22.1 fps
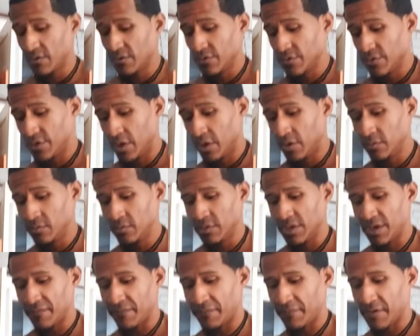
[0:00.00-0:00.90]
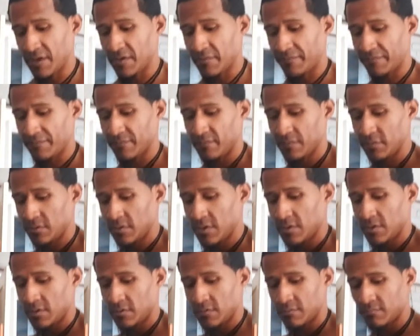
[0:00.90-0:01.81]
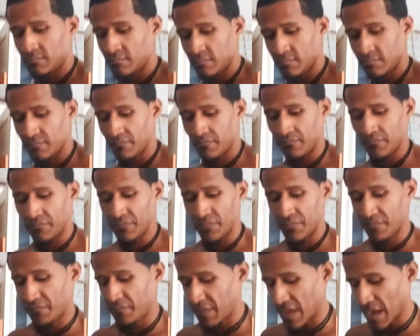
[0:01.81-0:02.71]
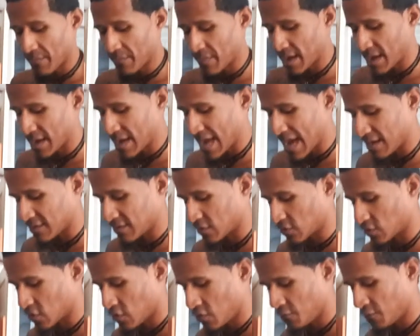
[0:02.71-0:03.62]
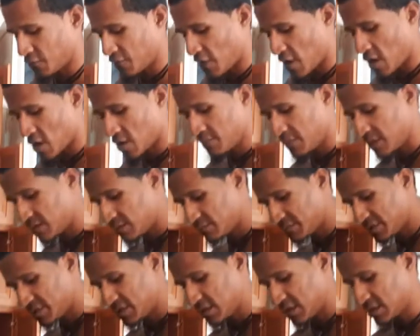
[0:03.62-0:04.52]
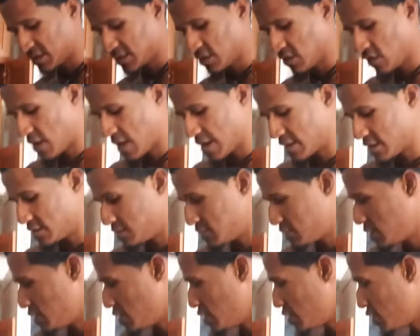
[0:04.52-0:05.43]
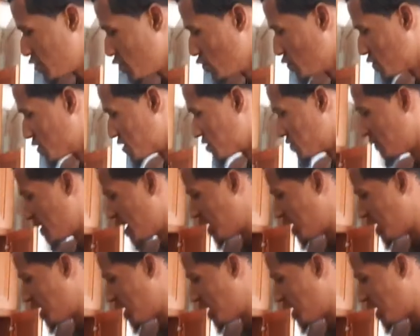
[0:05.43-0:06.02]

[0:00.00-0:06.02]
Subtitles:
You know, if that man has his own farm, but he doesn't know how to use his